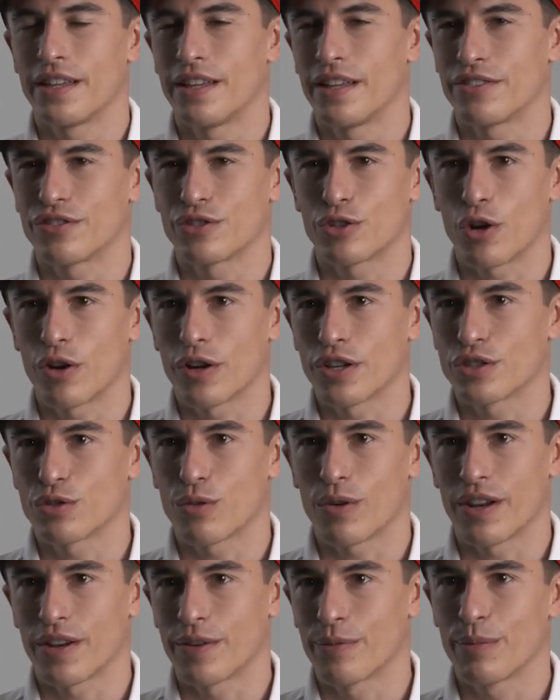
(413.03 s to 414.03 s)
the strongest
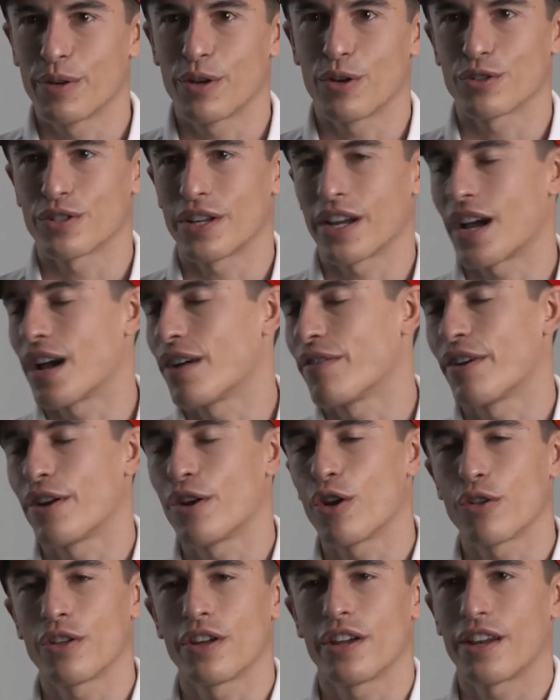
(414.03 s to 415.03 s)
one because I have
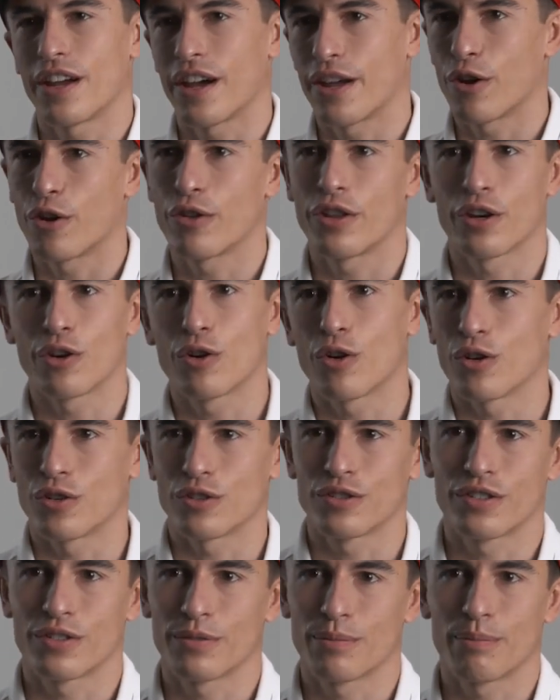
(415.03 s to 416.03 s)
another, another goals.